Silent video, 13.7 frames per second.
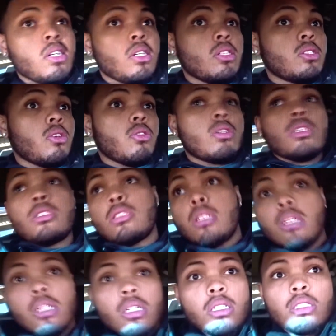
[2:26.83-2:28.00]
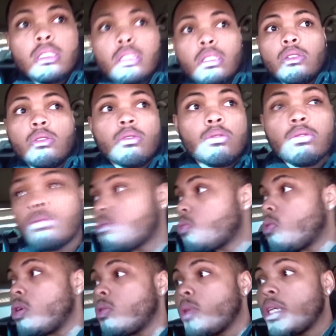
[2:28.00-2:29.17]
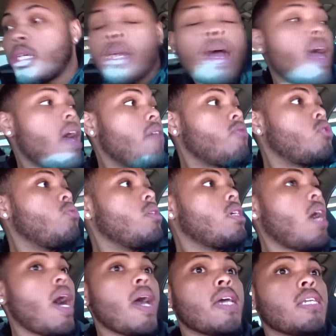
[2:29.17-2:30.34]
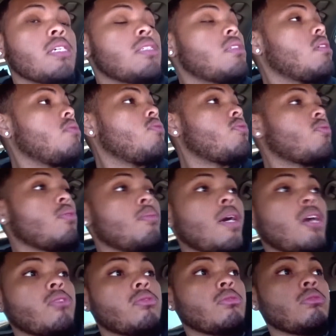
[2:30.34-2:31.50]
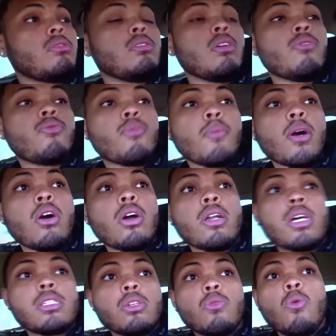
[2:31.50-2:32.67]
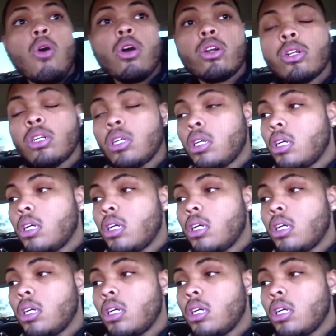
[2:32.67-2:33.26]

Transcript: So this uh this little week and a half, two week hiatus from out, you know, from my car not seeing water,